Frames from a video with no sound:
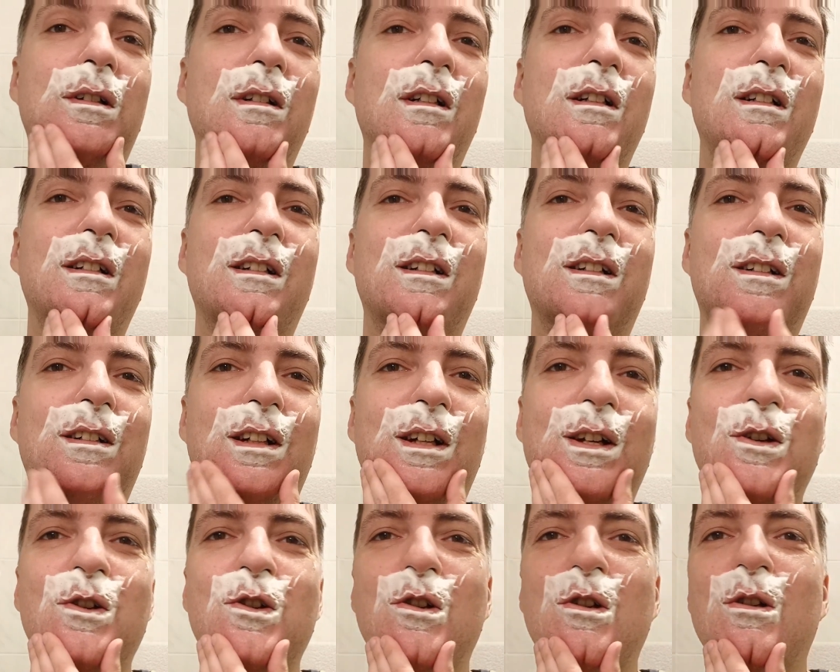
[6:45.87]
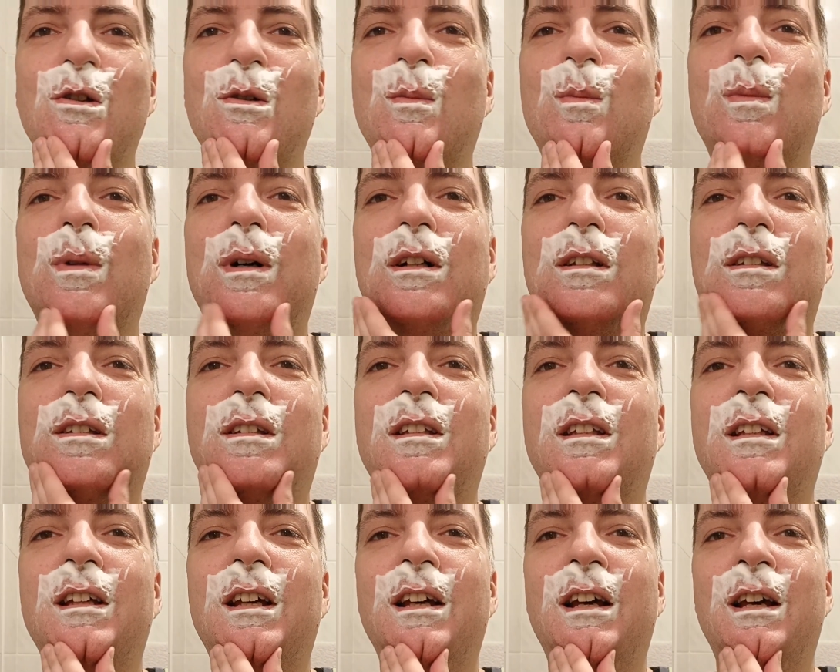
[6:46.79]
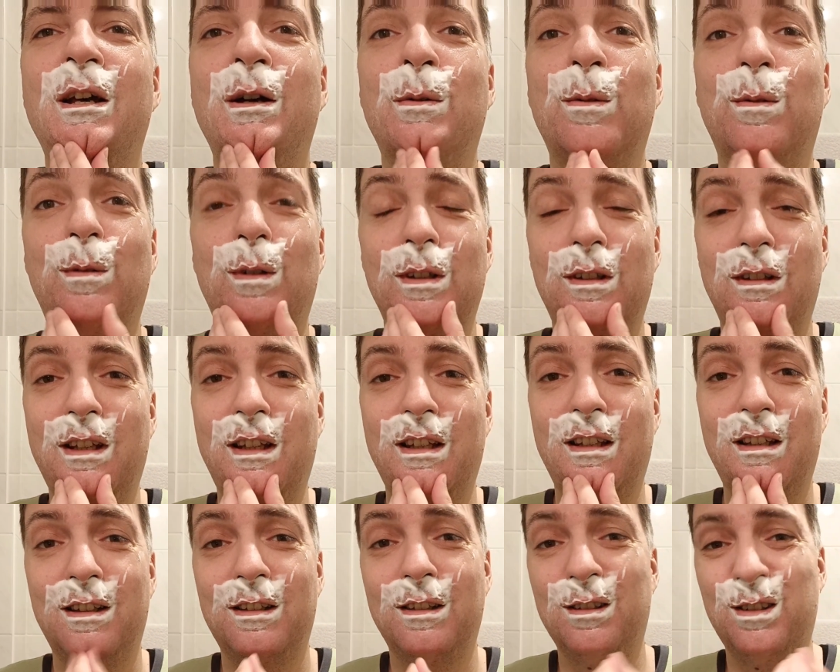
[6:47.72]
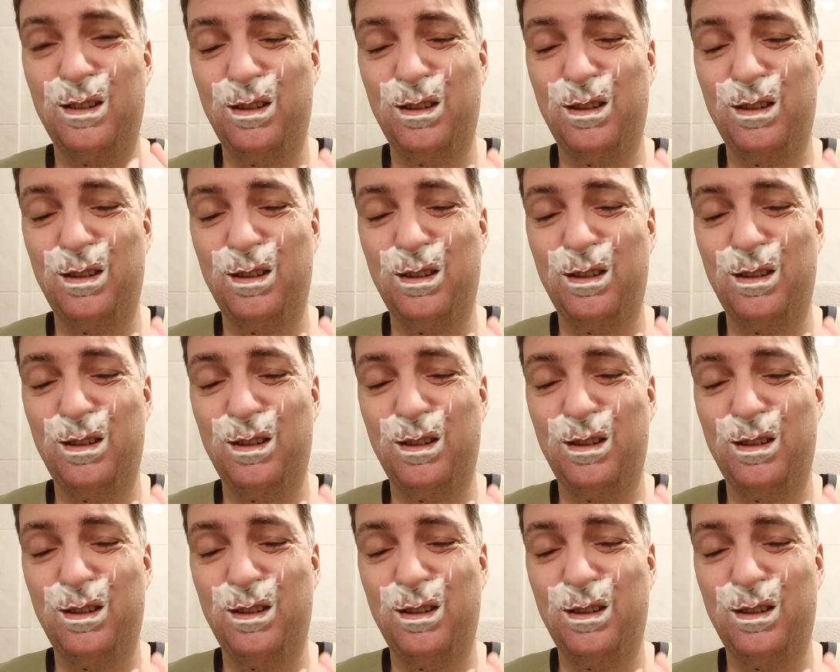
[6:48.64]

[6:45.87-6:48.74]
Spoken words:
ratio, but when they